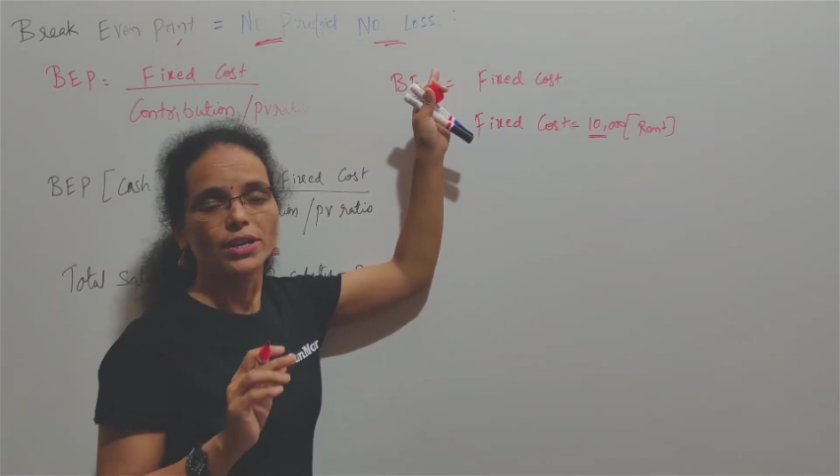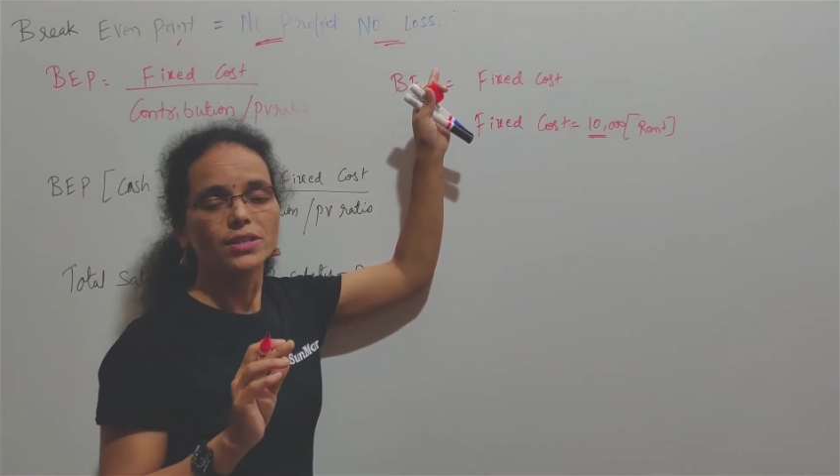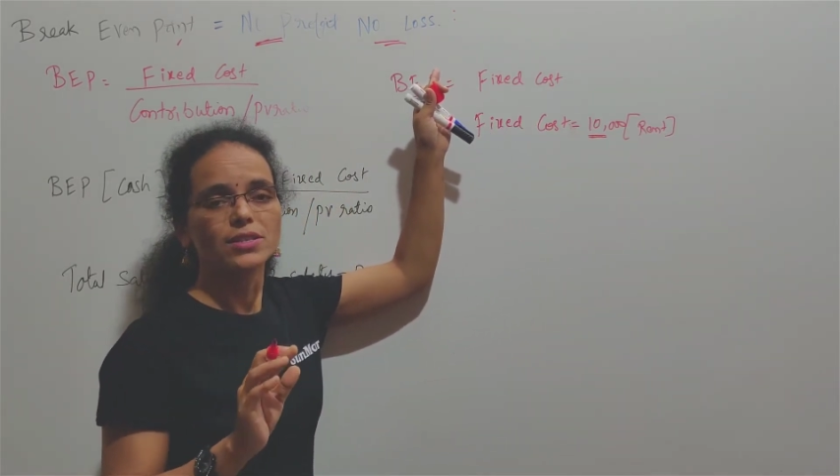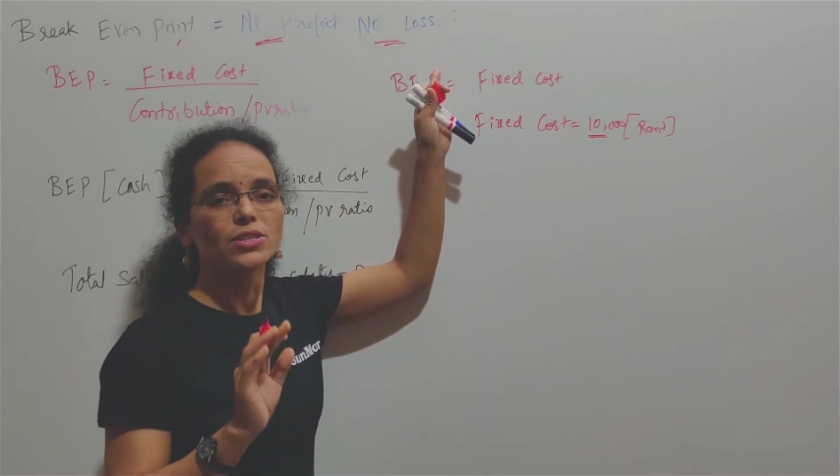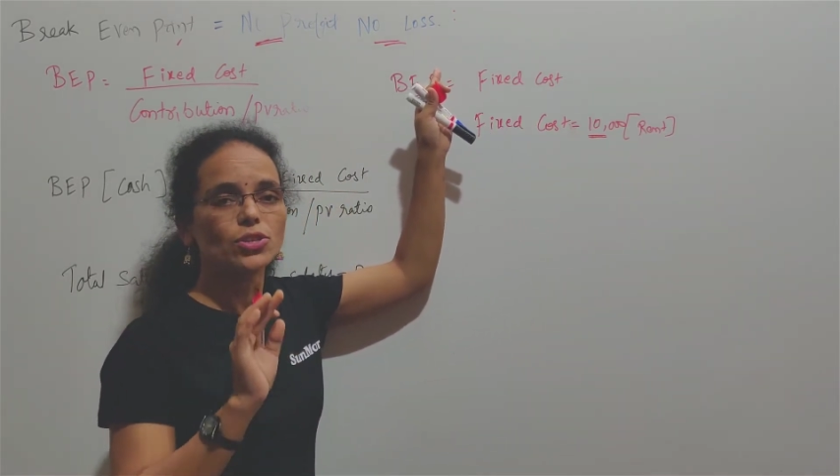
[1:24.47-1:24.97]
In
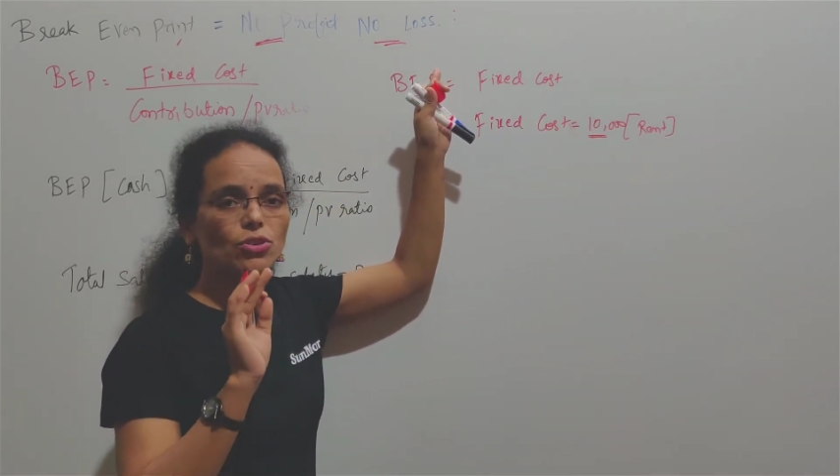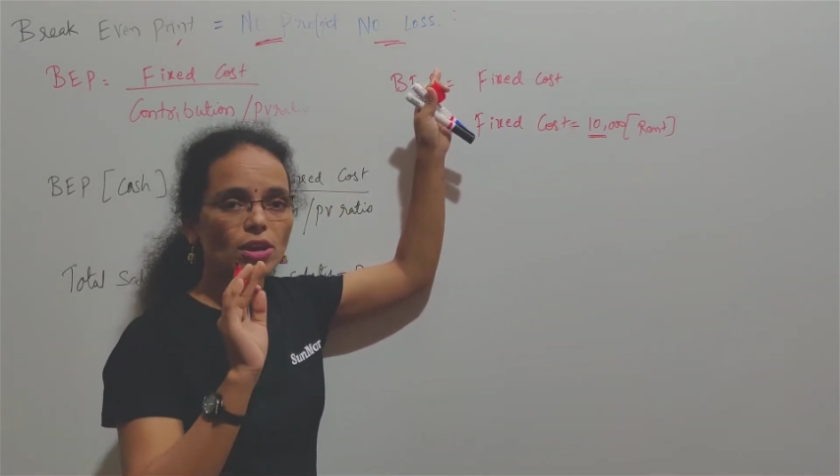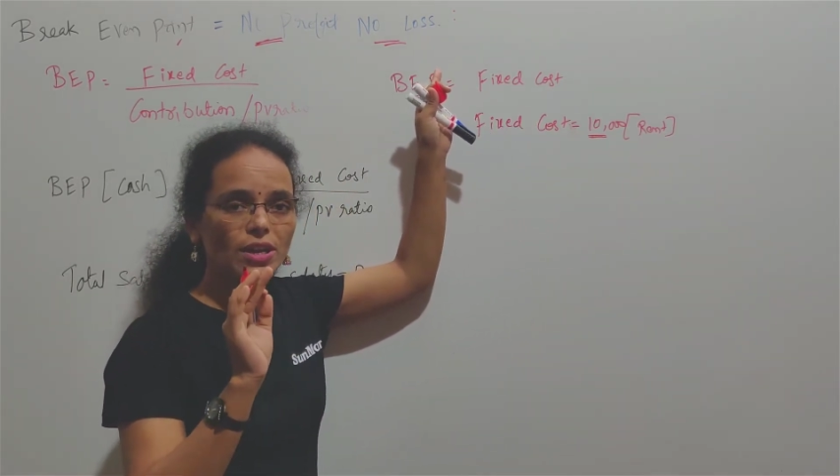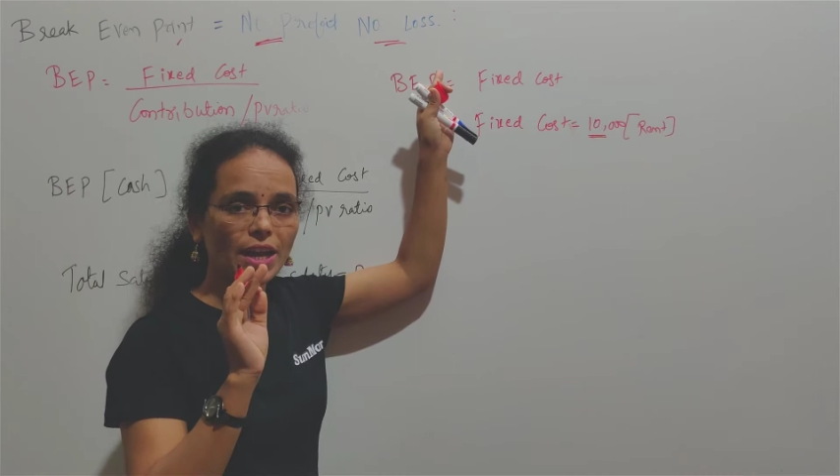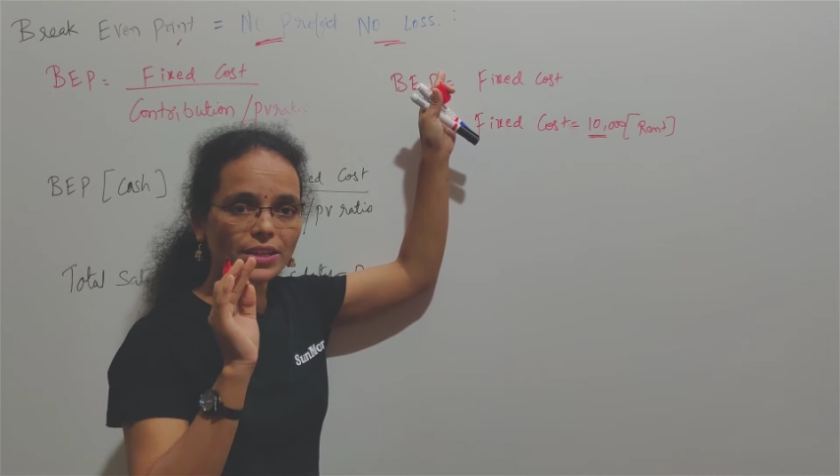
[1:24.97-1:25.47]
the sense you
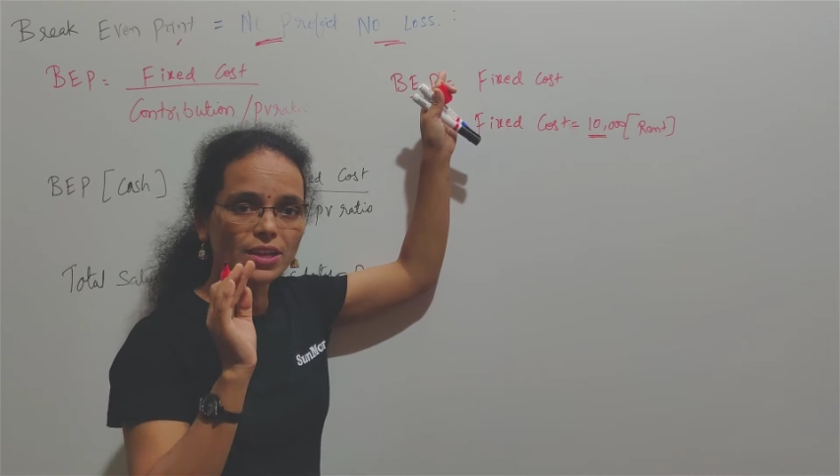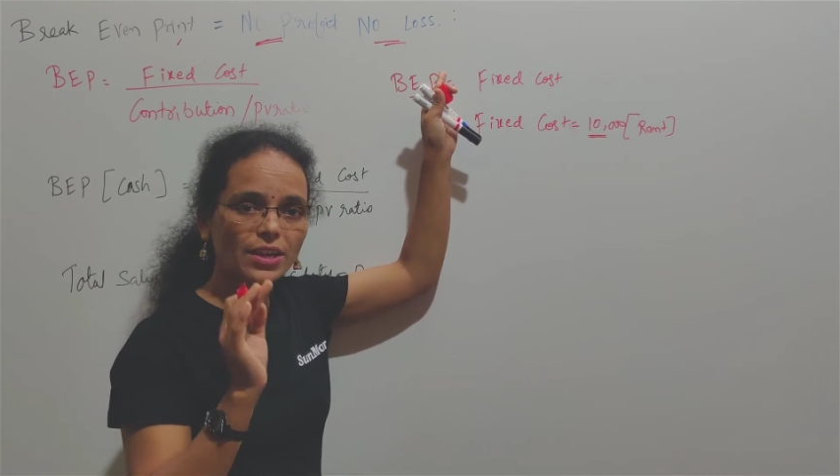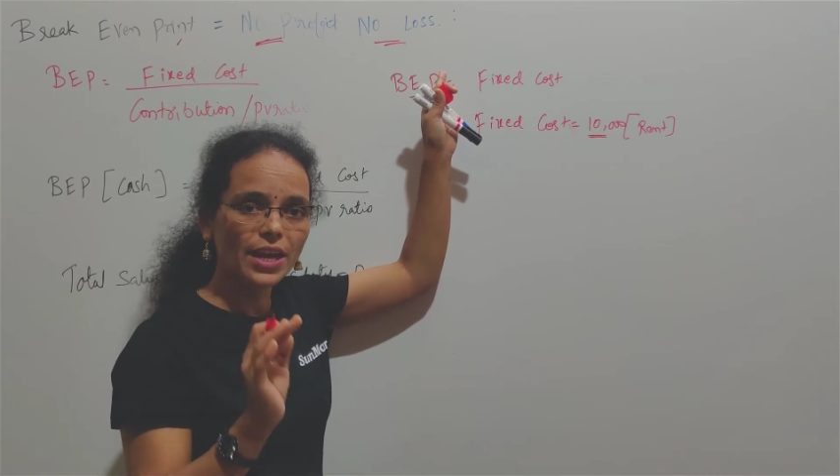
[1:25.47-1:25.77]
are neither